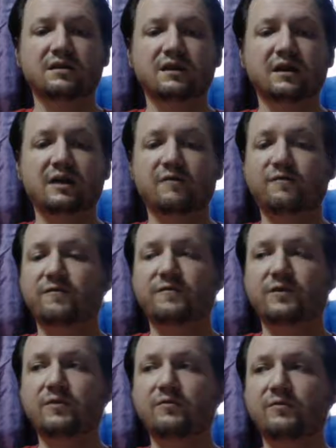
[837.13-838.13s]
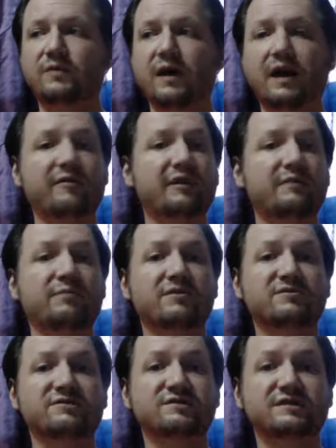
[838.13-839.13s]
if you have any
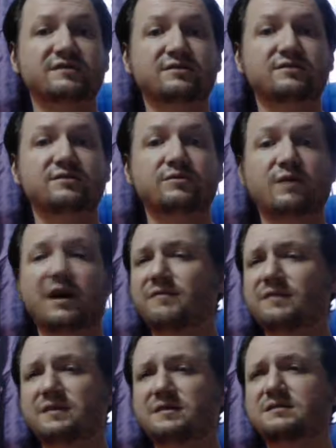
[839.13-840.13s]
brothers or sisters who have this